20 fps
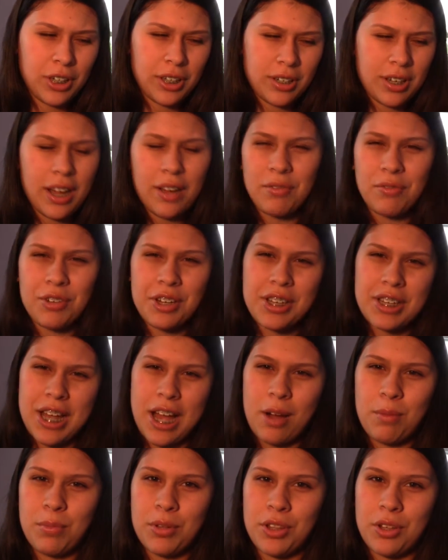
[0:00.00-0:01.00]
not freaked
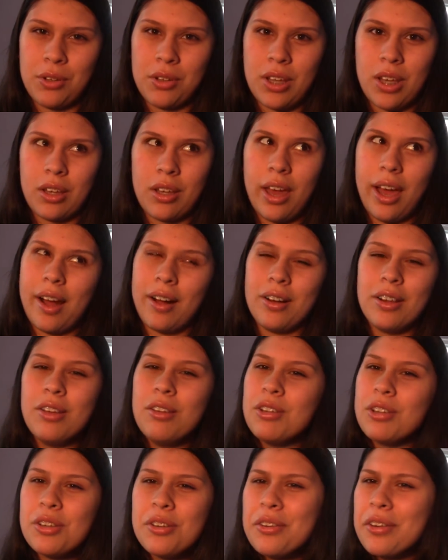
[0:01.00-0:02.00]
out, but they're like, how do
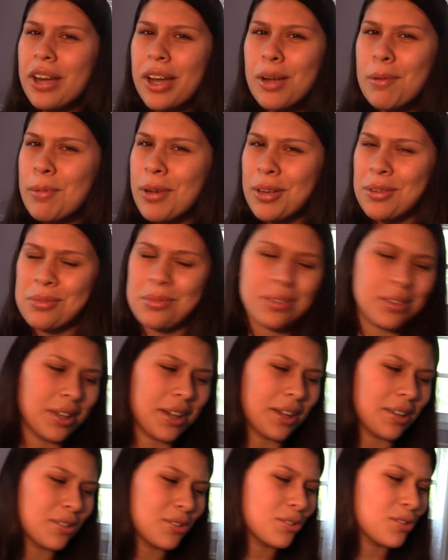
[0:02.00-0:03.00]
you do your eyebrows with
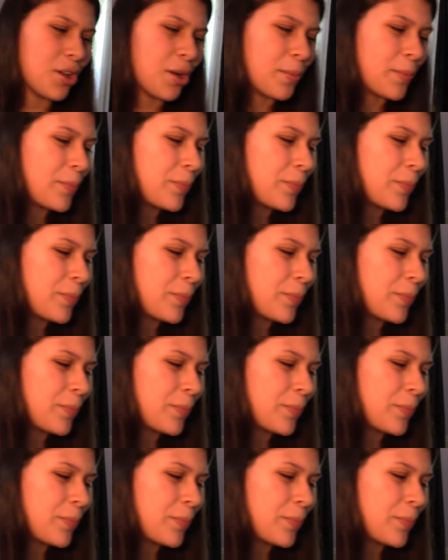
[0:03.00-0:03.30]
that? So